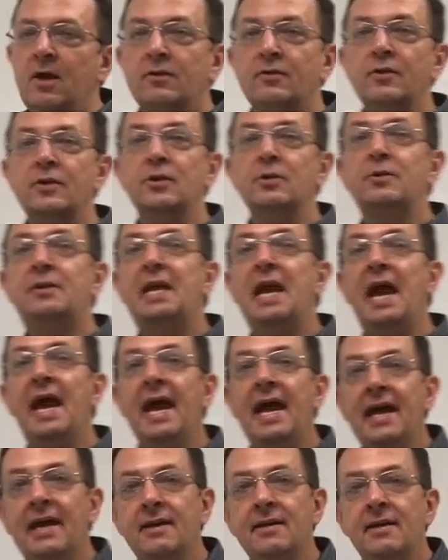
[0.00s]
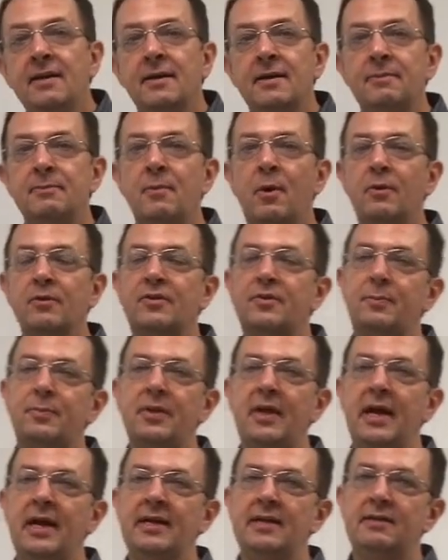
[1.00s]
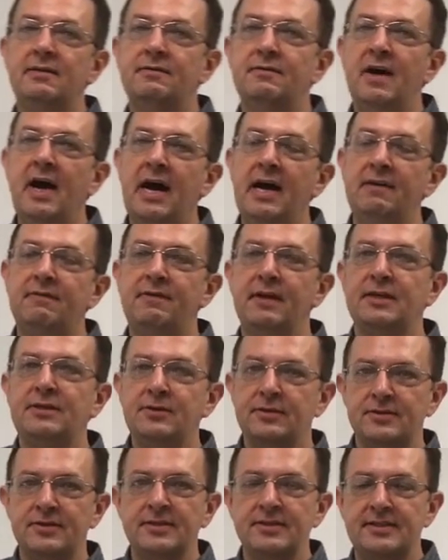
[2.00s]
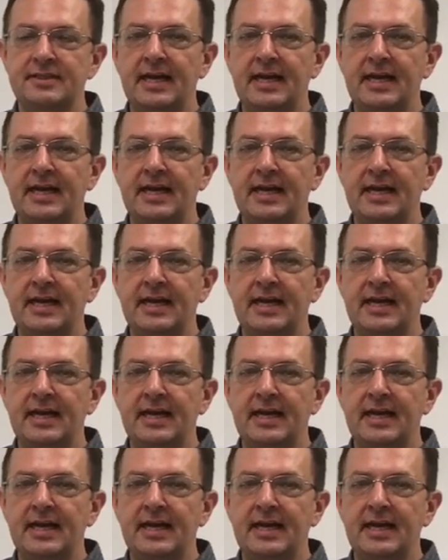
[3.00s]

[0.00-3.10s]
So you can multiply and divide vectors and